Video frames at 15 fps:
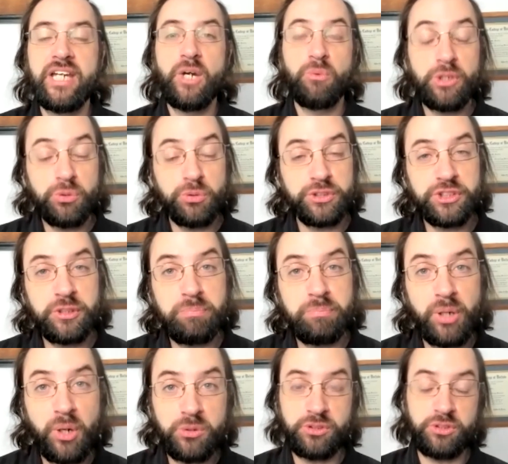which was
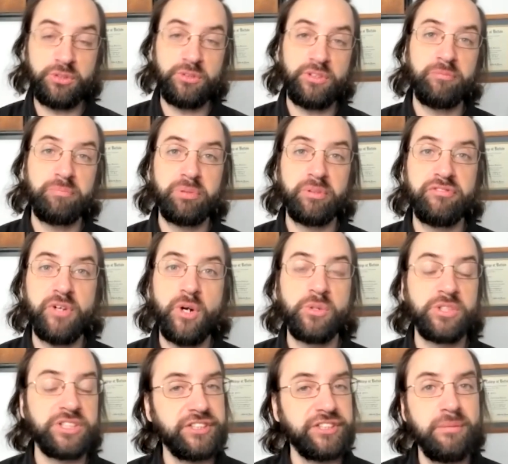supposed to have
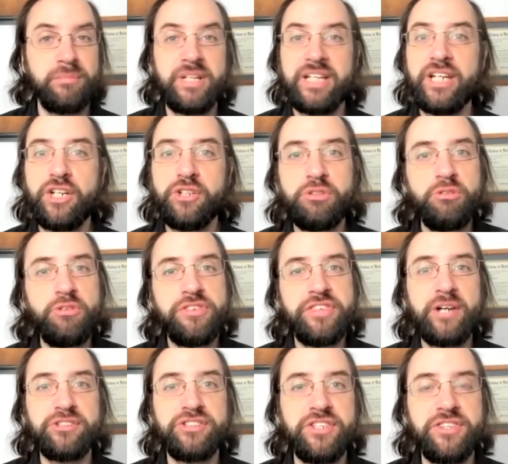provoked some
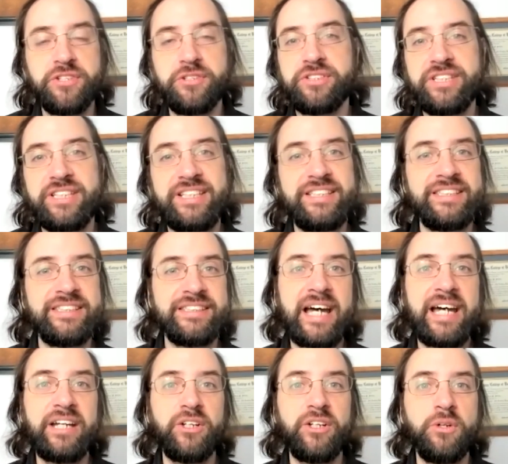2013
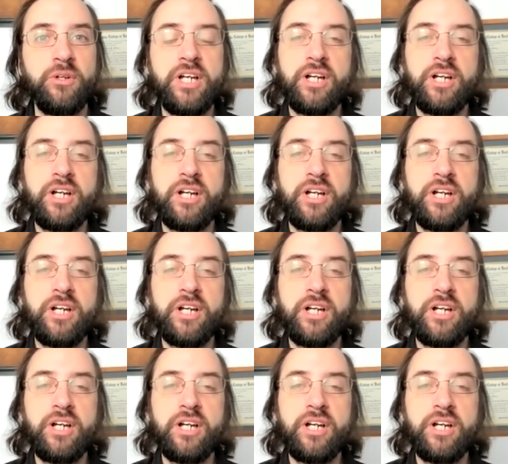style